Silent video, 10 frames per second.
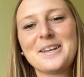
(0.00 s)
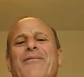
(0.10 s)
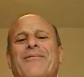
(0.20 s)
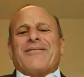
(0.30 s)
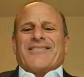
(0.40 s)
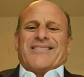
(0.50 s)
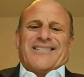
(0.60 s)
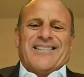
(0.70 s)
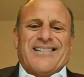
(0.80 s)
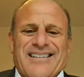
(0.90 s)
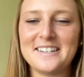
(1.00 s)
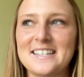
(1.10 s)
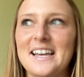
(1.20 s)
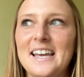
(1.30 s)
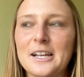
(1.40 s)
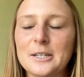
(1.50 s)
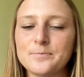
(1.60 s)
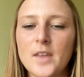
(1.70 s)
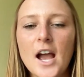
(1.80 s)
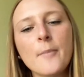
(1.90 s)
because I was like,
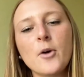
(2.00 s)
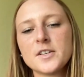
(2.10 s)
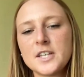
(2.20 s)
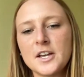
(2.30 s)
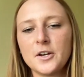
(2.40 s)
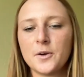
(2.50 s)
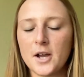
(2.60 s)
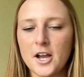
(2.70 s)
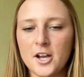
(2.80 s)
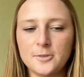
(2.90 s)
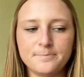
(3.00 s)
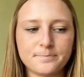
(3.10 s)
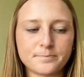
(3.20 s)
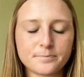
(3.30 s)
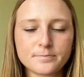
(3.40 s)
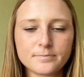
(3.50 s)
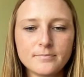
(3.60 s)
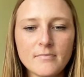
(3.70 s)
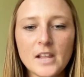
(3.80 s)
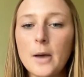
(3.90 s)
I'm also
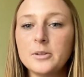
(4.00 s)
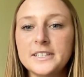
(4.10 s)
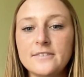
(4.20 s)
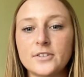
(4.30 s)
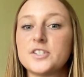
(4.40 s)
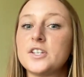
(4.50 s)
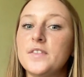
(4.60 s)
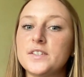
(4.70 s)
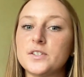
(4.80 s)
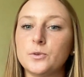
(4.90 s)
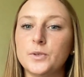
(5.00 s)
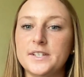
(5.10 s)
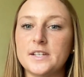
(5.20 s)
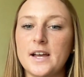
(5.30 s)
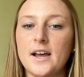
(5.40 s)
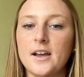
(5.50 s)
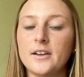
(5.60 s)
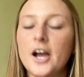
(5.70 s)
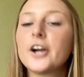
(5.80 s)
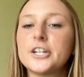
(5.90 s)
a believer. So this school is a
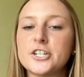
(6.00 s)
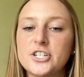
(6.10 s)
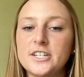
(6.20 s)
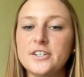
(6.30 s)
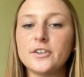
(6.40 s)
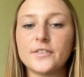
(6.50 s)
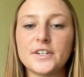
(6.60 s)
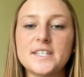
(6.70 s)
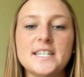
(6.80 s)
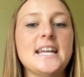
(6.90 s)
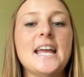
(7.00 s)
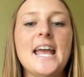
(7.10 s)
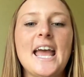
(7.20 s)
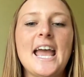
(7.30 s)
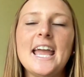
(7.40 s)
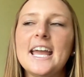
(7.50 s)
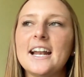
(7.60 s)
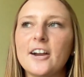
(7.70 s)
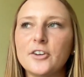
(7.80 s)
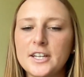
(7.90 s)
Christian university,
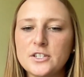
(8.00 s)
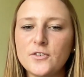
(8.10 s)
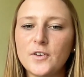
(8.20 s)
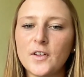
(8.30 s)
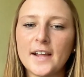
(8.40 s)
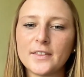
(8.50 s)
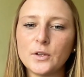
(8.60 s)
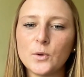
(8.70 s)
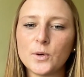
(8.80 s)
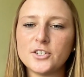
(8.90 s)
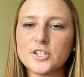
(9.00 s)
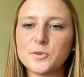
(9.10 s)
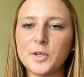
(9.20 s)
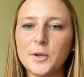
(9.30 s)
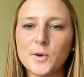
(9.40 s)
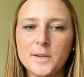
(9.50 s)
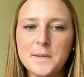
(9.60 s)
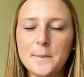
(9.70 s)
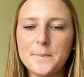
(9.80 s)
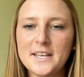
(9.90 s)
and I really do feel like the Lord just really wanted
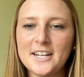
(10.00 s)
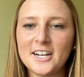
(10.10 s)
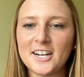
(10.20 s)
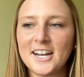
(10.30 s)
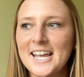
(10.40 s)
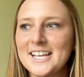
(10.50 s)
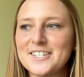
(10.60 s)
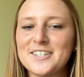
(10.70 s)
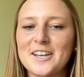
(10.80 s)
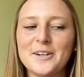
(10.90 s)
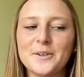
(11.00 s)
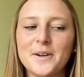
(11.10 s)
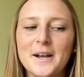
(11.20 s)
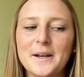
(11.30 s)
me to be here. So